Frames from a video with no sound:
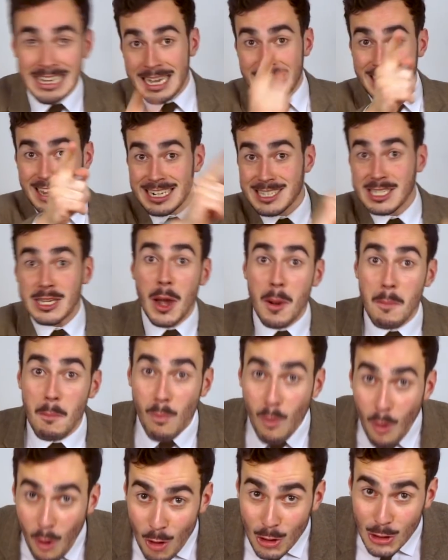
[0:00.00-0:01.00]
And that's
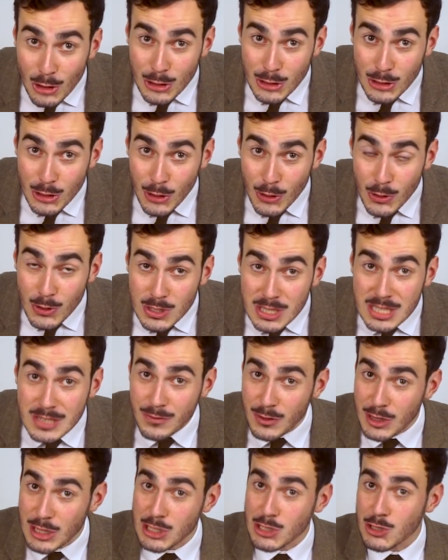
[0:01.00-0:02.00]
more good news
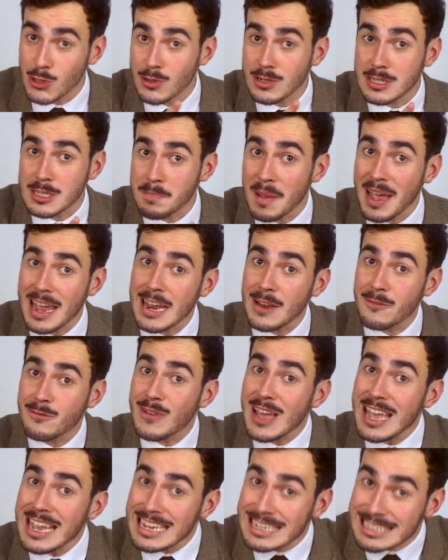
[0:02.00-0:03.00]
for the students paying
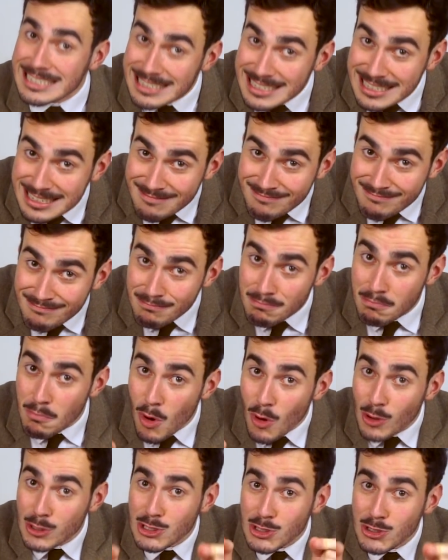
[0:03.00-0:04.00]
fees.
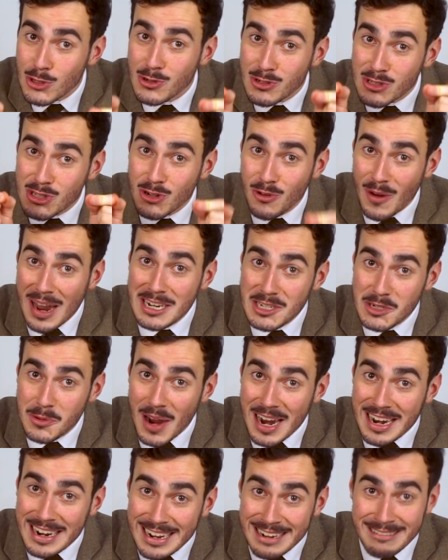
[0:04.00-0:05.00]
More students
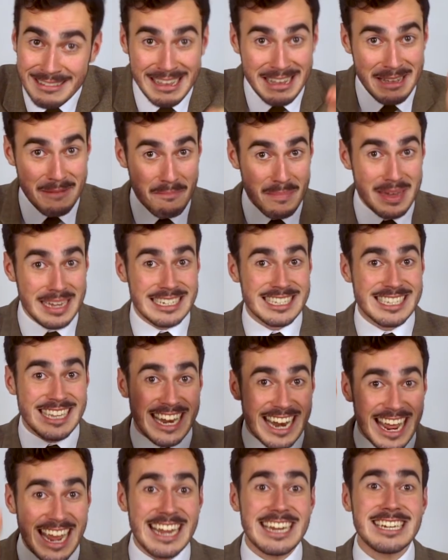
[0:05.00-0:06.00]
graduating means
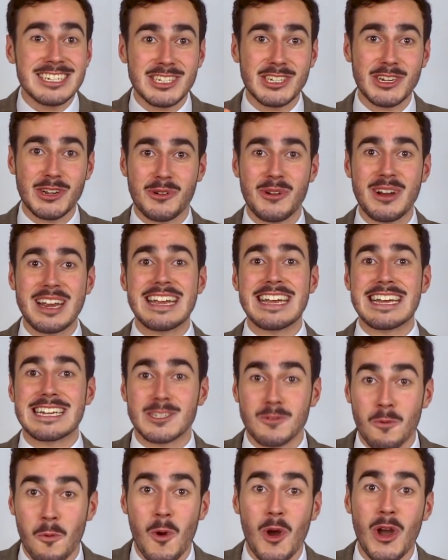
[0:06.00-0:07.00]
that each degree
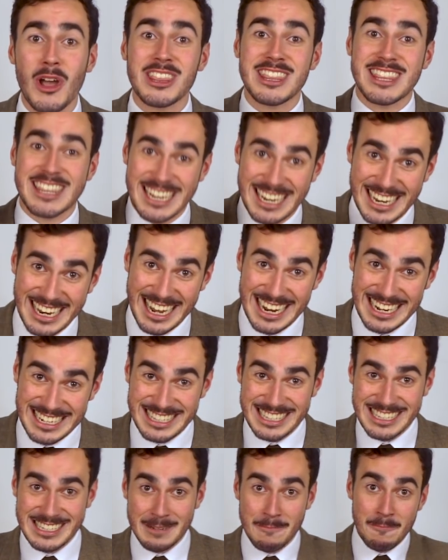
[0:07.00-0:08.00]
is worth
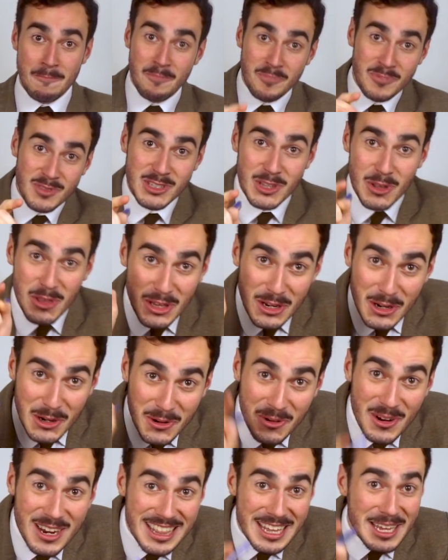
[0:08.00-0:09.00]
less. So the
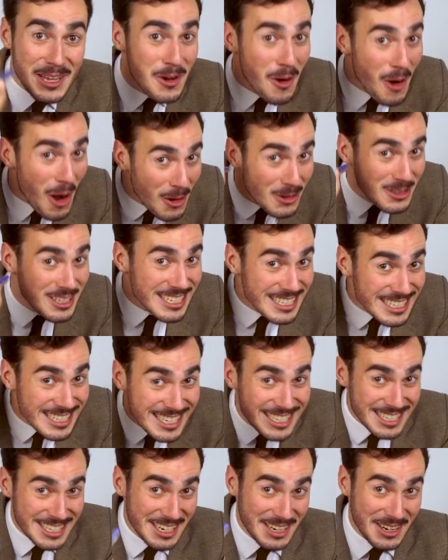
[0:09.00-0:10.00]
degree that your older
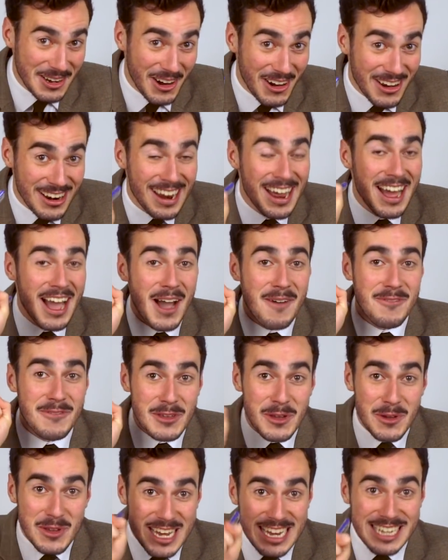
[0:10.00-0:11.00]
sister got a
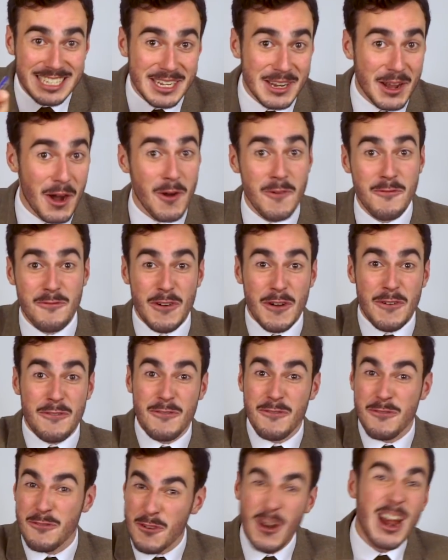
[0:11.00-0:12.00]
few years ago for
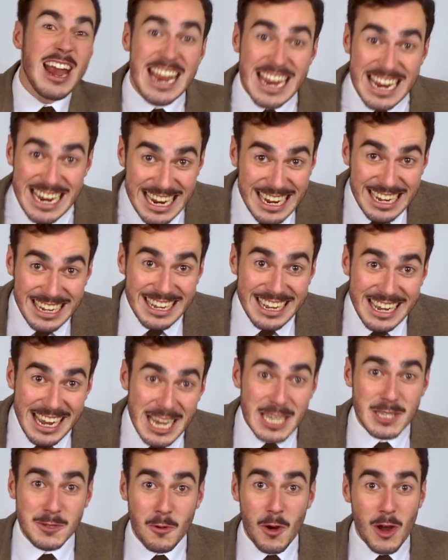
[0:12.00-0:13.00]
free
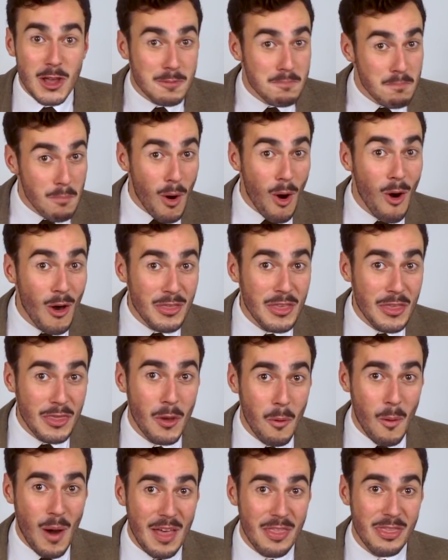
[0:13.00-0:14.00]
is worth more than
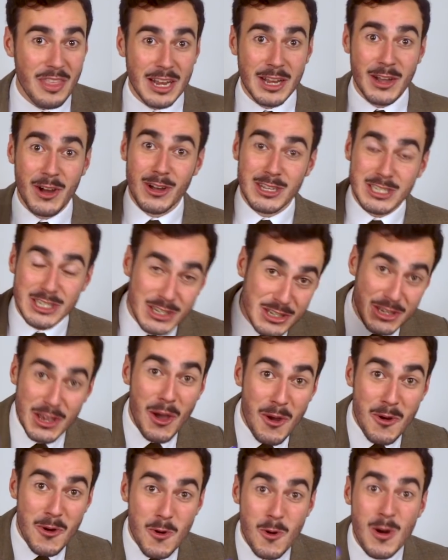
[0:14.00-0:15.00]
the one that cost
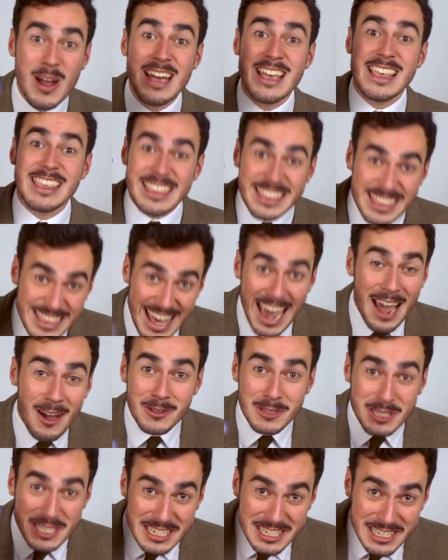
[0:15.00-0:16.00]
you
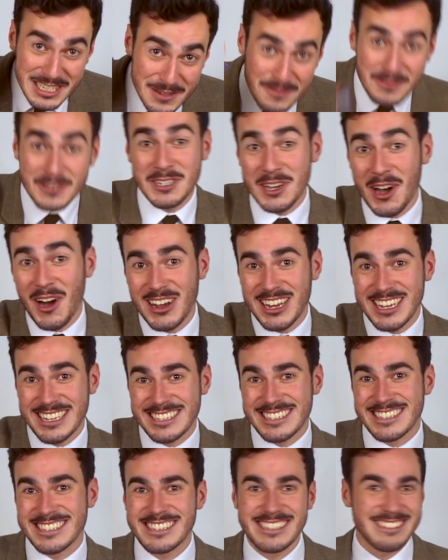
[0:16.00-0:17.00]
thousands of
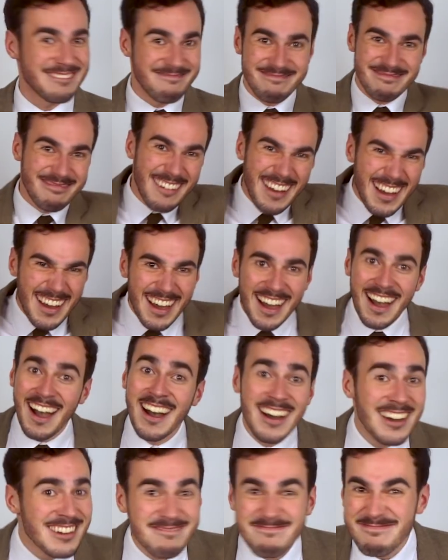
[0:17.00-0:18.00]
dollars.
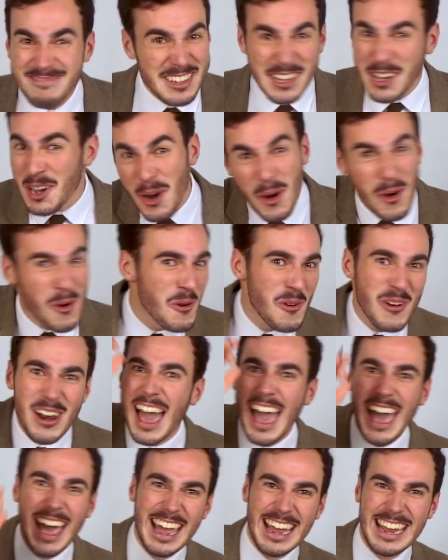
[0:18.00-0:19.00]
Cool,
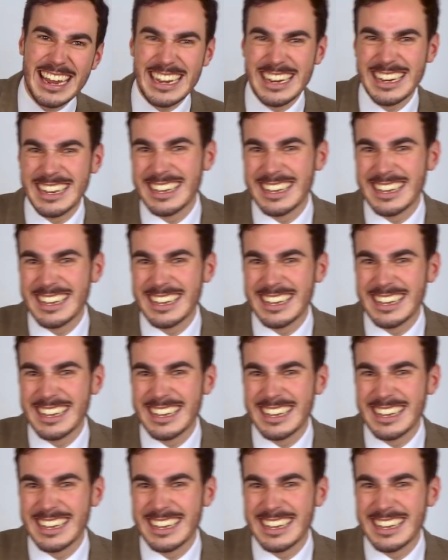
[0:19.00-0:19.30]
eh?